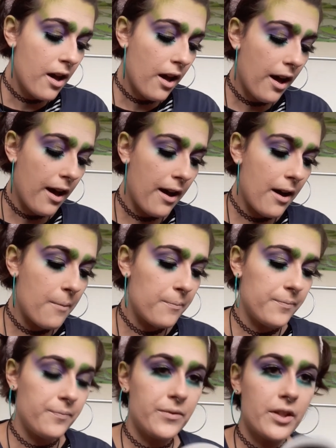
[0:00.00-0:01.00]

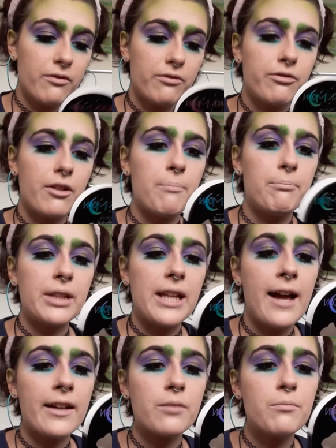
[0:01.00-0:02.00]
from
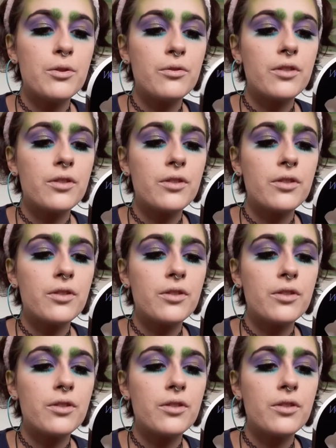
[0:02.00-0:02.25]
Black Moon